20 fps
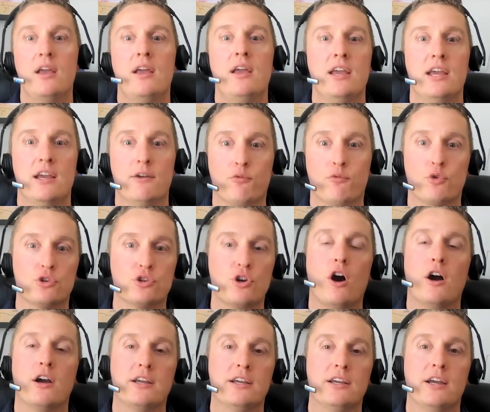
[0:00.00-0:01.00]
If we're
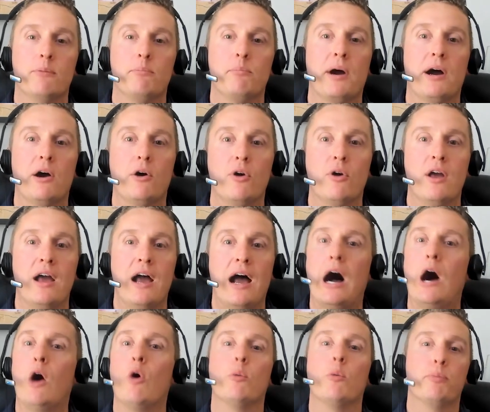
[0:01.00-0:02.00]
talking about
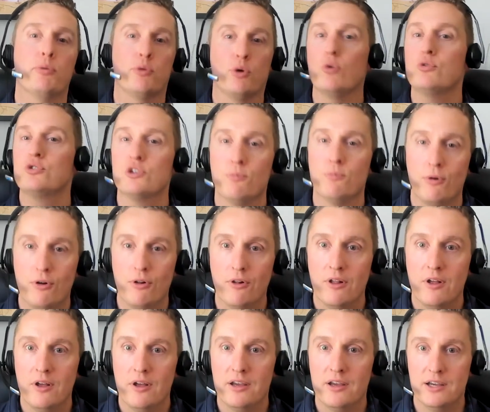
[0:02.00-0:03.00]
how approachable
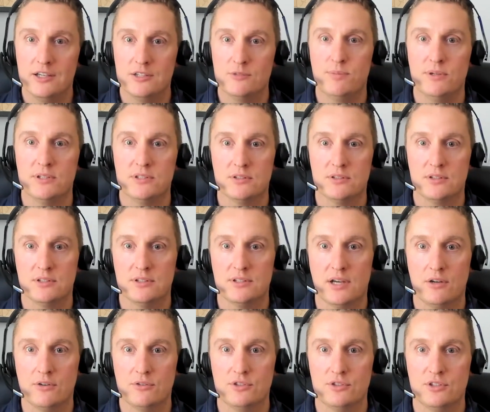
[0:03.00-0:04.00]
is business
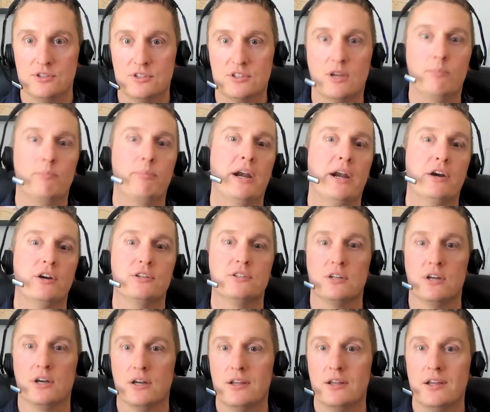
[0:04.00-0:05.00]
intelligence compared
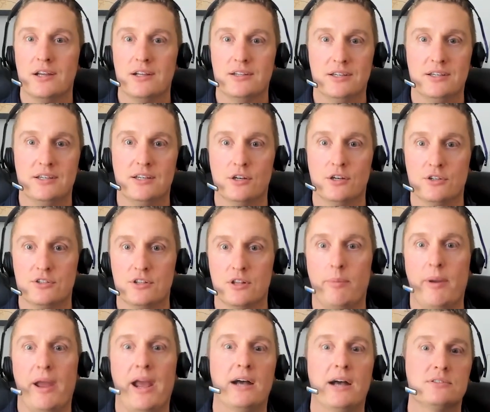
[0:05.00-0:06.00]
to years in the
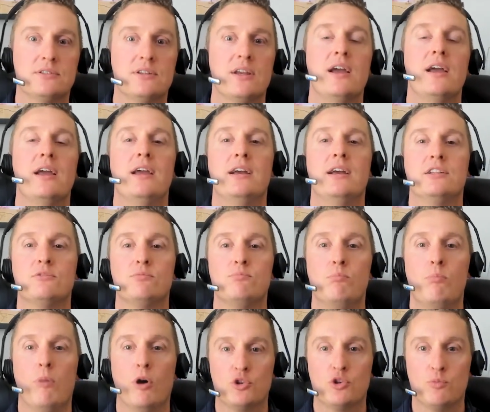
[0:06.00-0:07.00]
past, it's
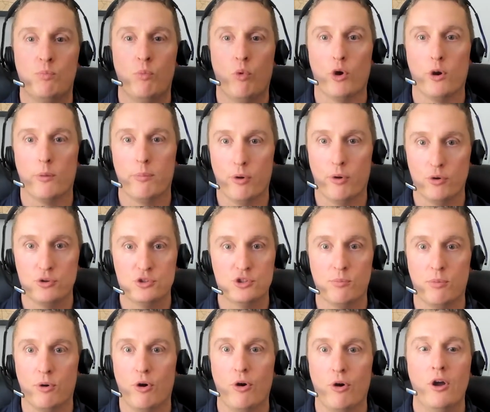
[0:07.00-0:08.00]
much more
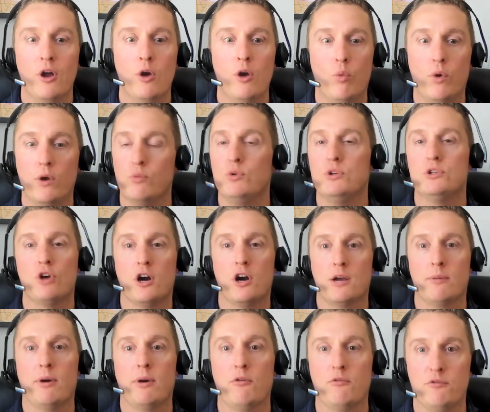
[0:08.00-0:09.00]
approachable. When we talk
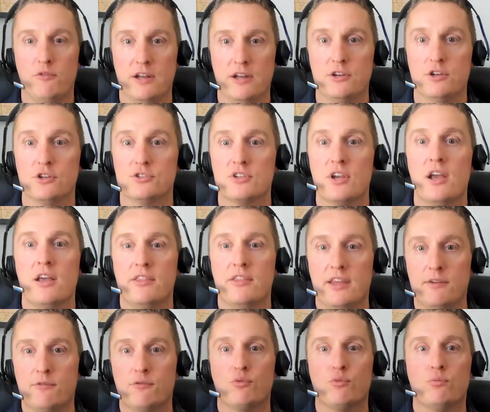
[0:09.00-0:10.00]
about vendors,
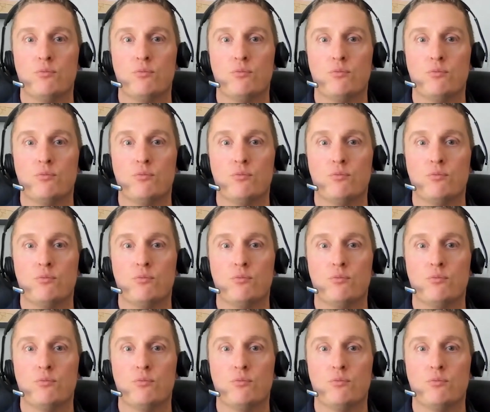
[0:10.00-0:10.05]
they've